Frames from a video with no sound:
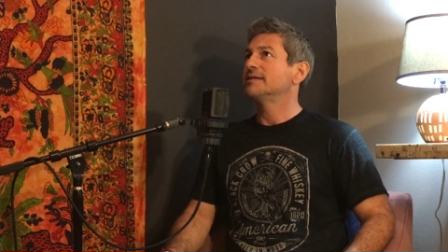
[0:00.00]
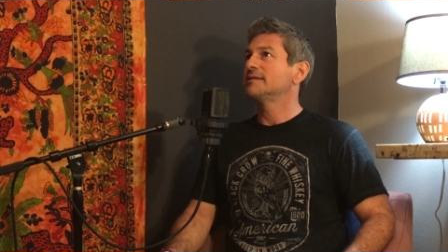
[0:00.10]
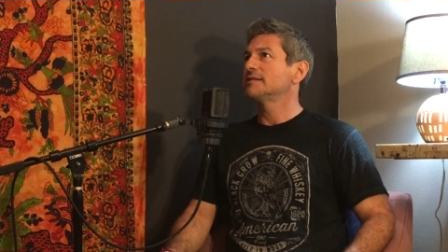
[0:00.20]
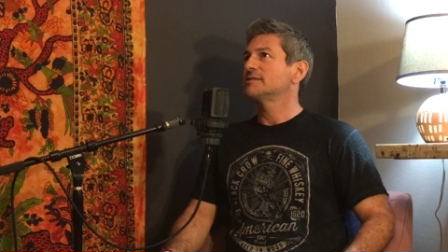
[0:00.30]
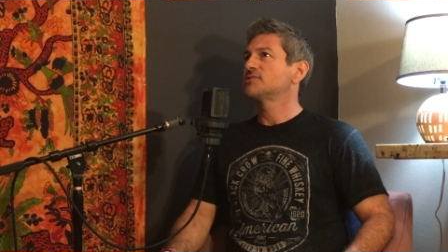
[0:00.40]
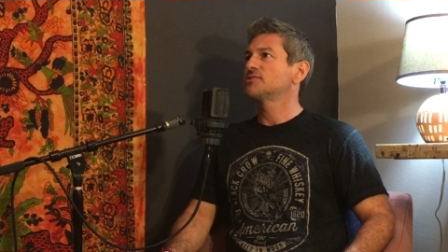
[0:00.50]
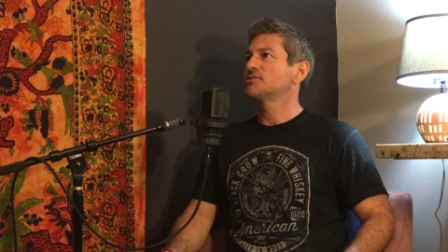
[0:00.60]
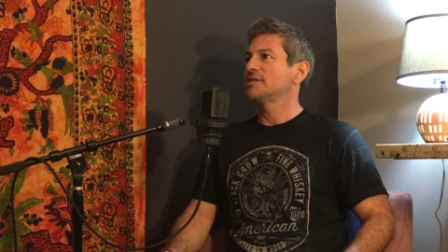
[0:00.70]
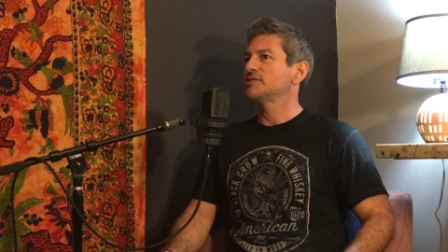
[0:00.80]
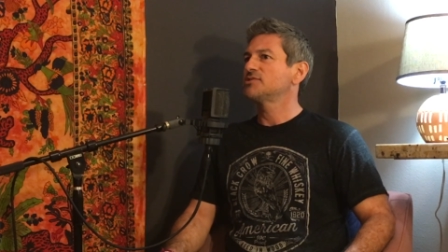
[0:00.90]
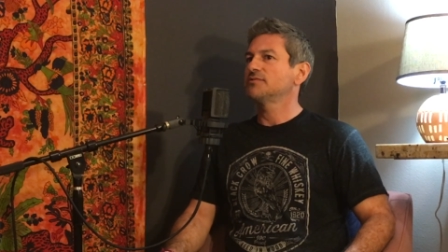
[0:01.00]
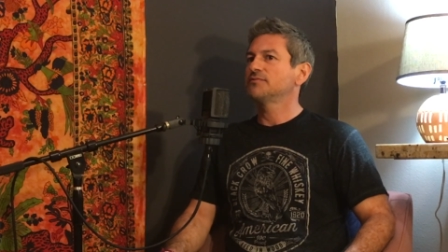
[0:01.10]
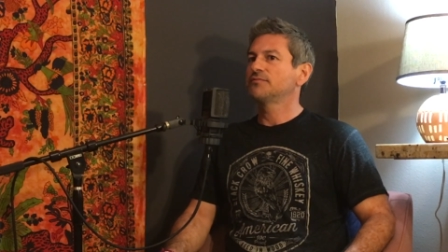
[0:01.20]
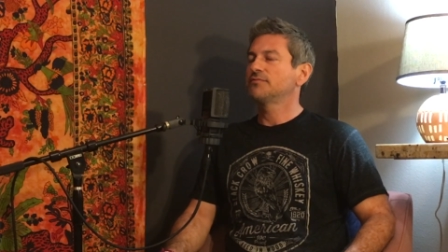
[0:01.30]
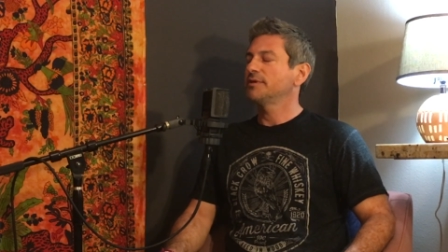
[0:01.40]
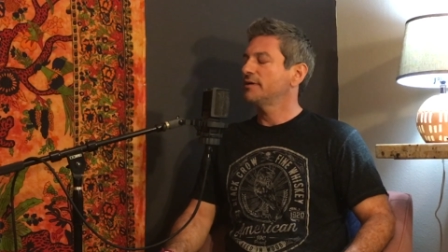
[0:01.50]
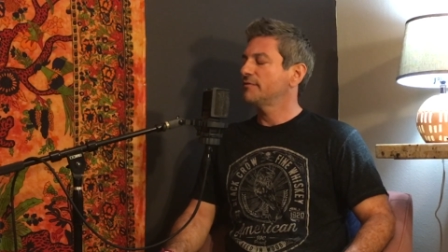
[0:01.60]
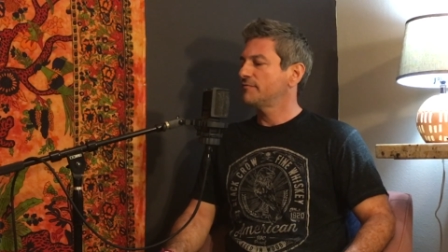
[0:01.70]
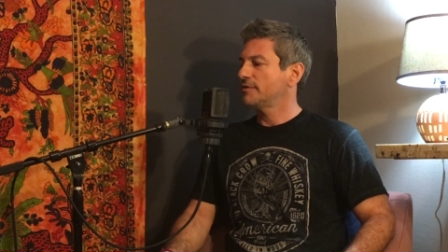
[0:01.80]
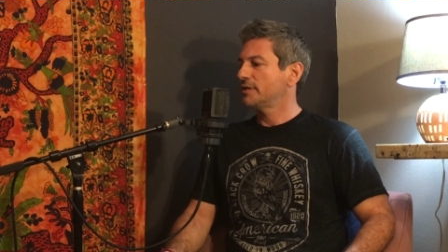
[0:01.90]
endless sense of
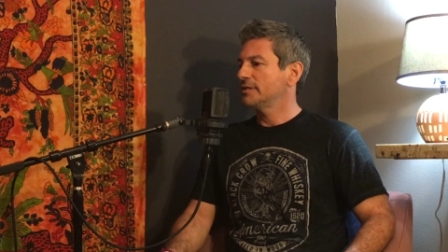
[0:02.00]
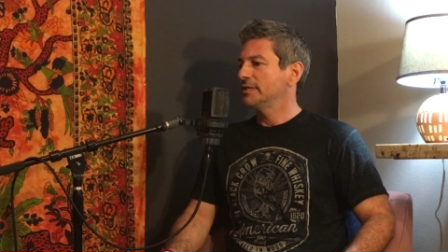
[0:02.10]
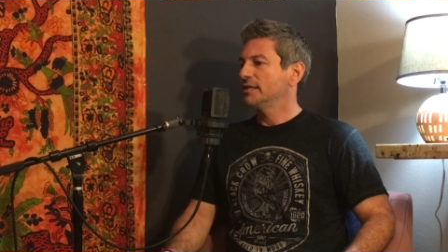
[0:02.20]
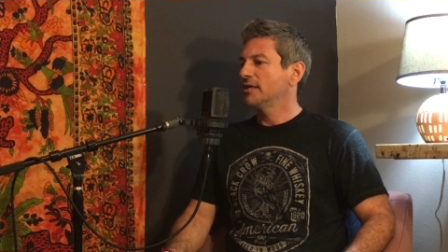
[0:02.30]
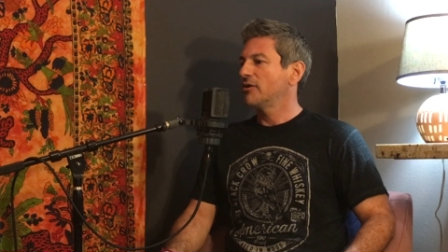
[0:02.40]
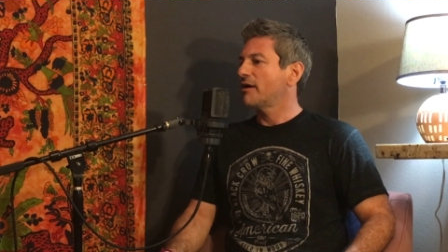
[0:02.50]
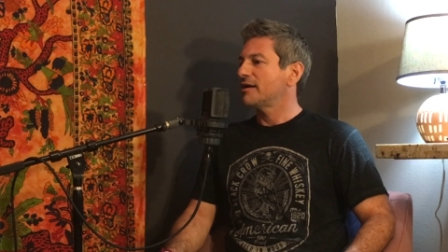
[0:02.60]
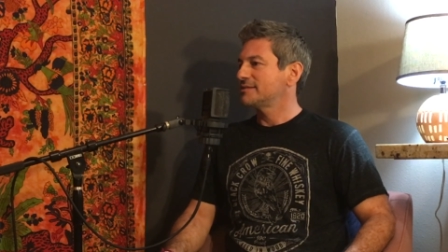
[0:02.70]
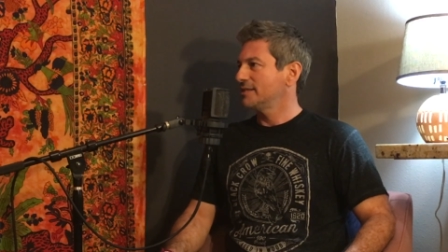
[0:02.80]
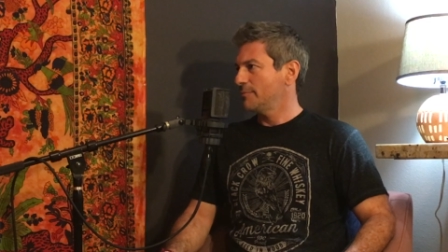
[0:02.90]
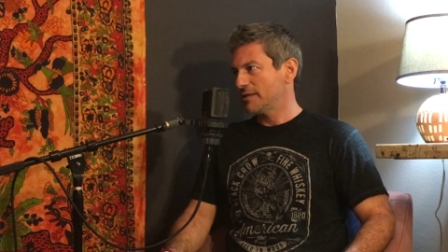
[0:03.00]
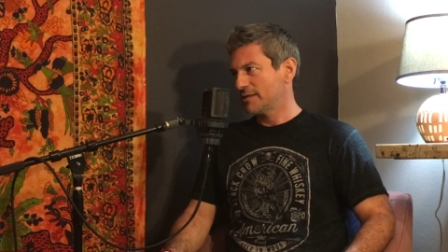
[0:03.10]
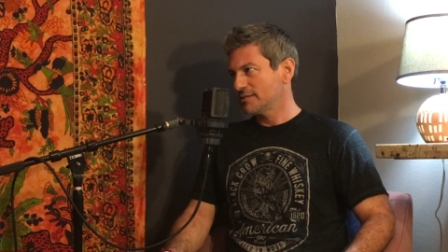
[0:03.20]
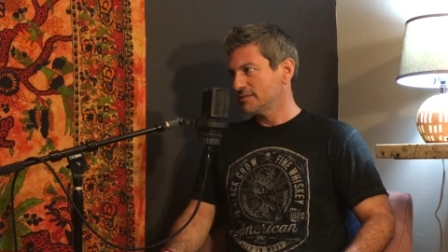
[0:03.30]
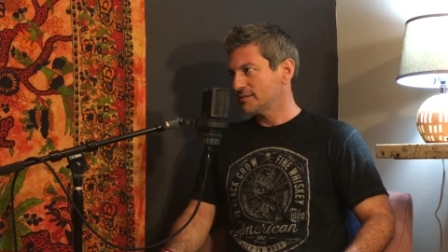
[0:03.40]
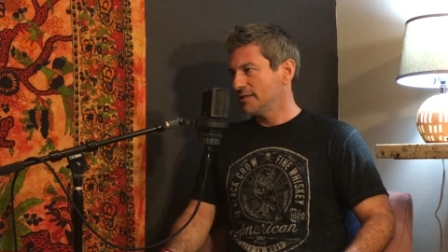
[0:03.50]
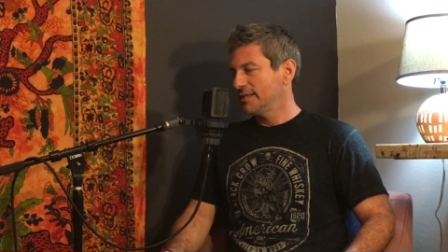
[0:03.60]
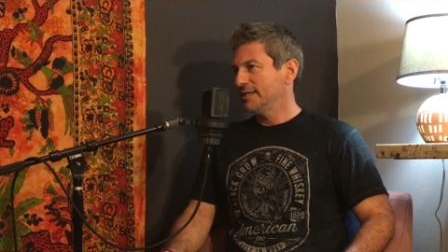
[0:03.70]
curiosity about things.